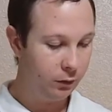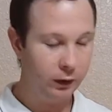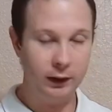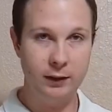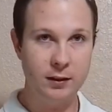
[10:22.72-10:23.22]
For
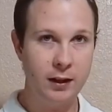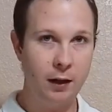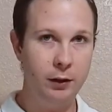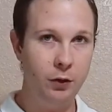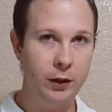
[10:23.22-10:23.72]
the
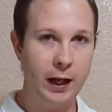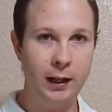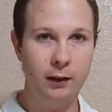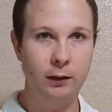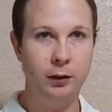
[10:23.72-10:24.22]
discount you
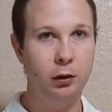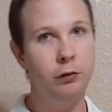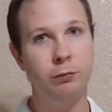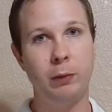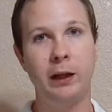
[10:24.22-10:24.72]
get,
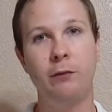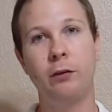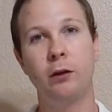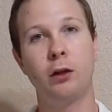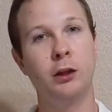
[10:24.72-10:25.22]
you've paid
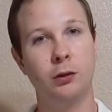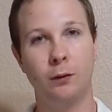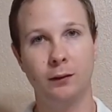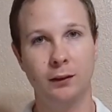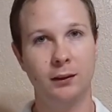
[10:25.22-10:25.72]
for your
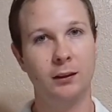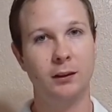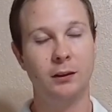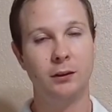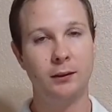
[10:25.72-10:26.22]
controller.
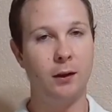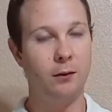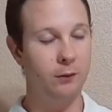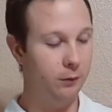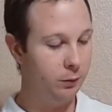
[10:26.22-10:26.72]

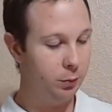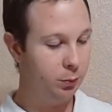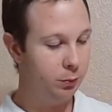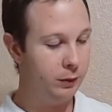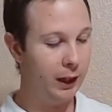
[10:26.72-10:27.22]
So
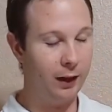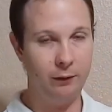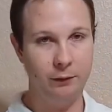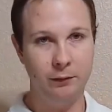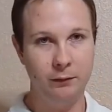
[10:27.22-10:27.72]

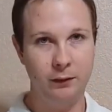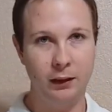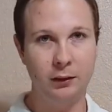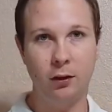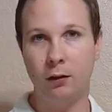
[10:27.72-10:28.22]
now
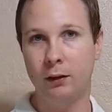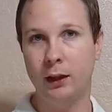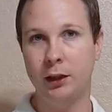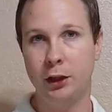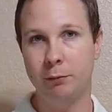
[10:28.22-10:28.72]
it's
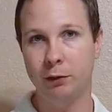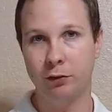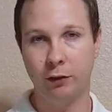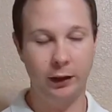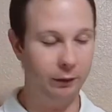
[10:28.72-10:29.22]
already cheaper
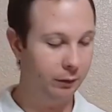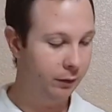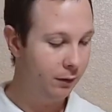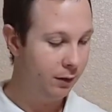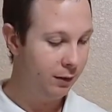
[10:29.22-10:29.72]
for you.
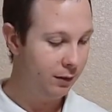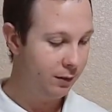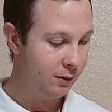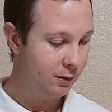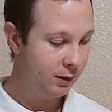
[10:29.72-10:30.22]

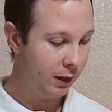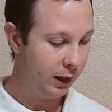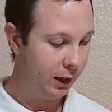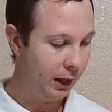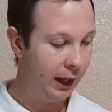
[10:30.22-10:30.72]

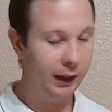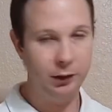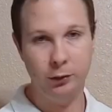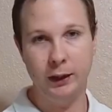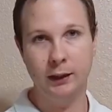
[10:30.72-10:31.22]

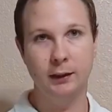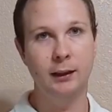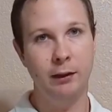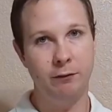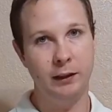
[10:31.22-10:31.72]
And you get the
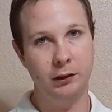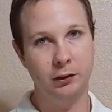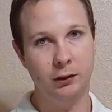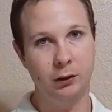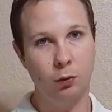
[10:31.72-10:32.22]
same
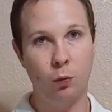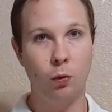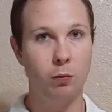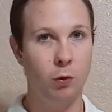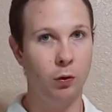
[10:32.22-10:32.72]
features
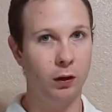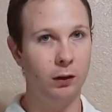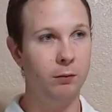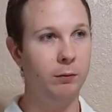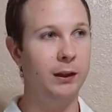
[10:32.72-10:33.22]
or
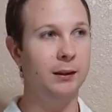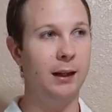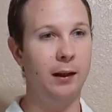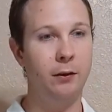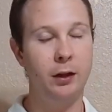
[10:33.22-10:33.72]
more, because
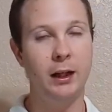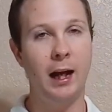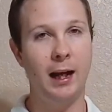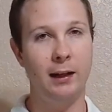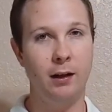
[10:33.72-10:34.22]
now you can
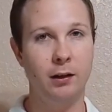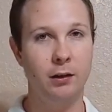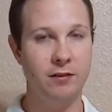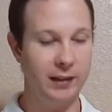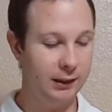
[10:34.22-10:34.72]
add other
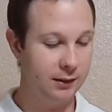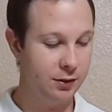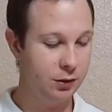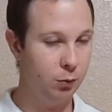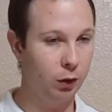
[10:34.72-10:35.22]
devices
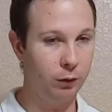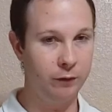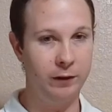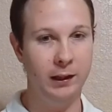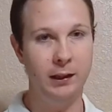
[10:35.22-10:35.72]
to work
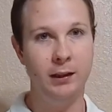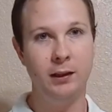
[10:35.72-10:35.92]
with it.